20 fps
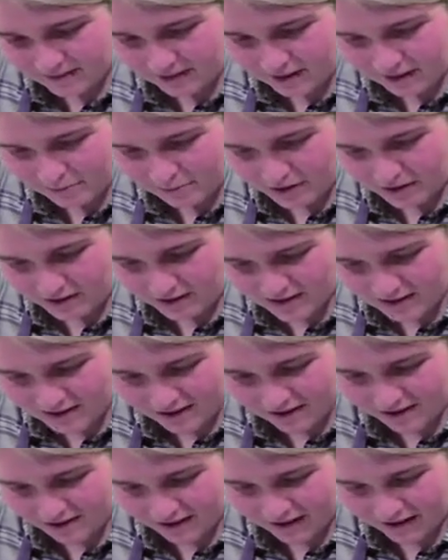I'm
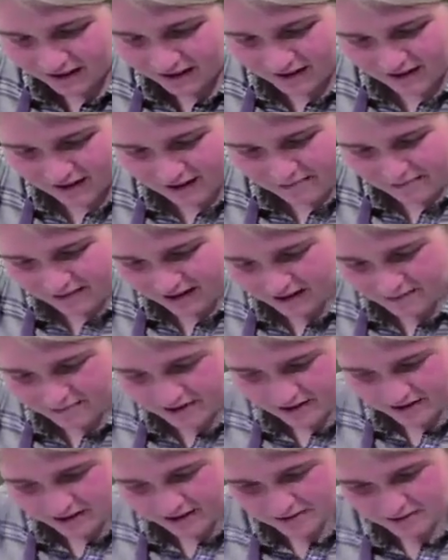considering making
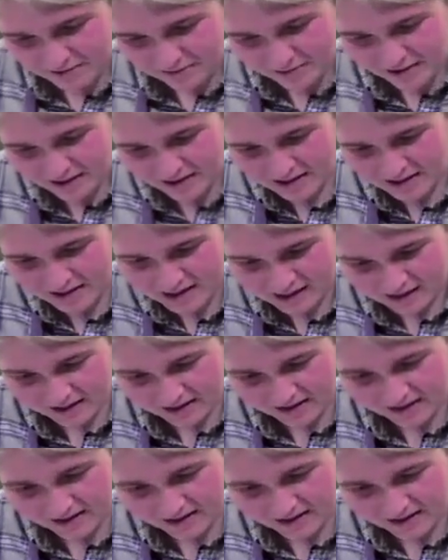myself some pasta.